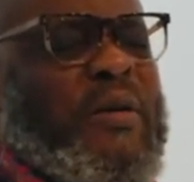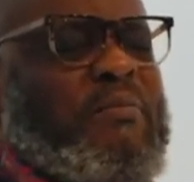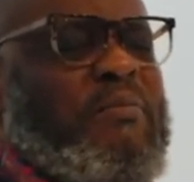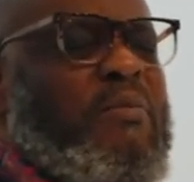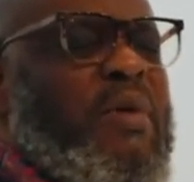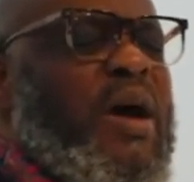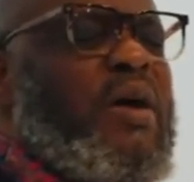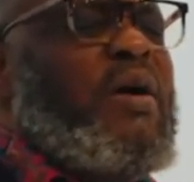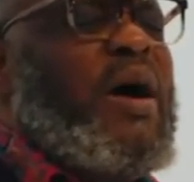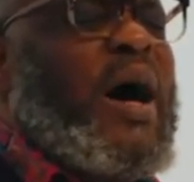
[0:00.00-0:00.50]

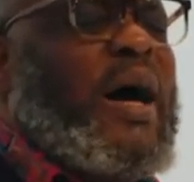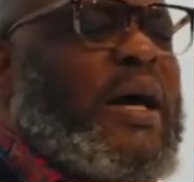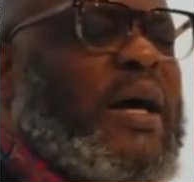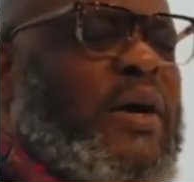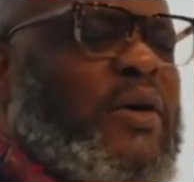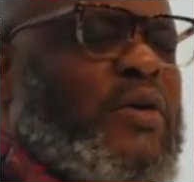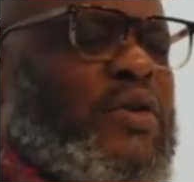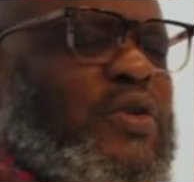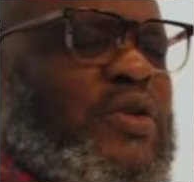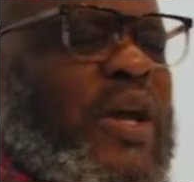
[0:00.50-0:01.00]

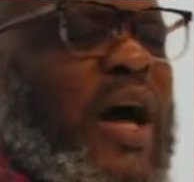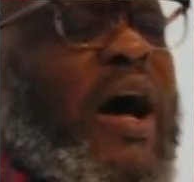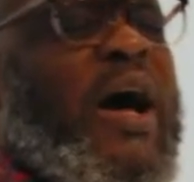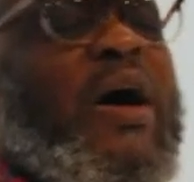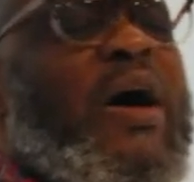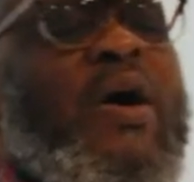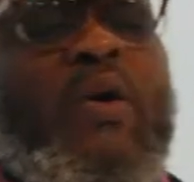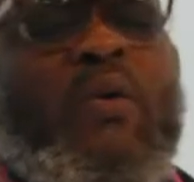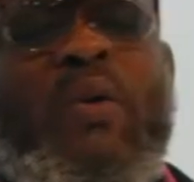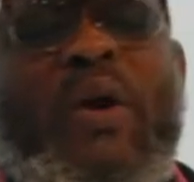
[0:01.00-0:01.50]
miracles.
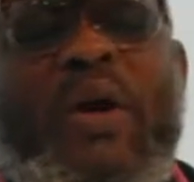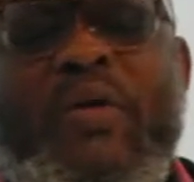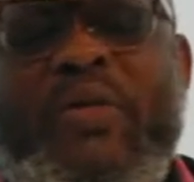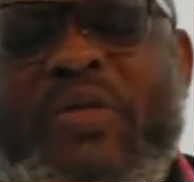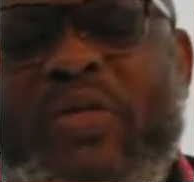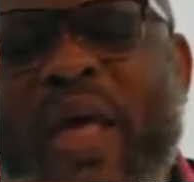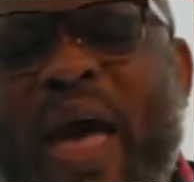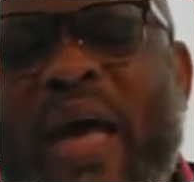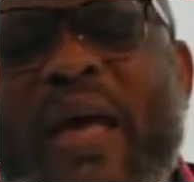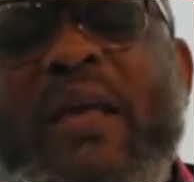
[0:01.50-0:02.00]
We
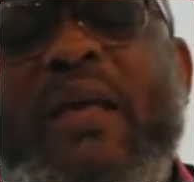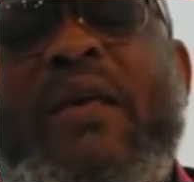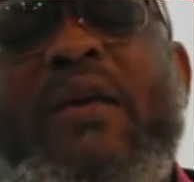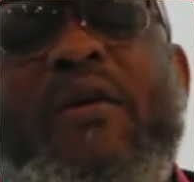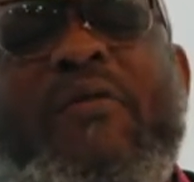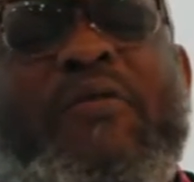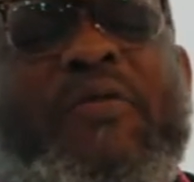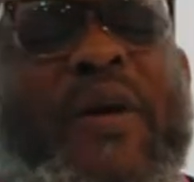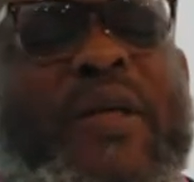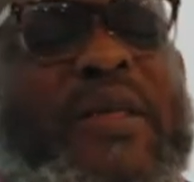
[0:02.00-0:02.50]
thank
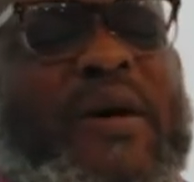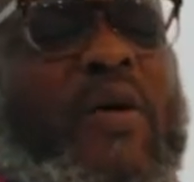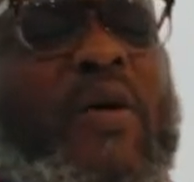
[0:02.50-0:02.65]
you for the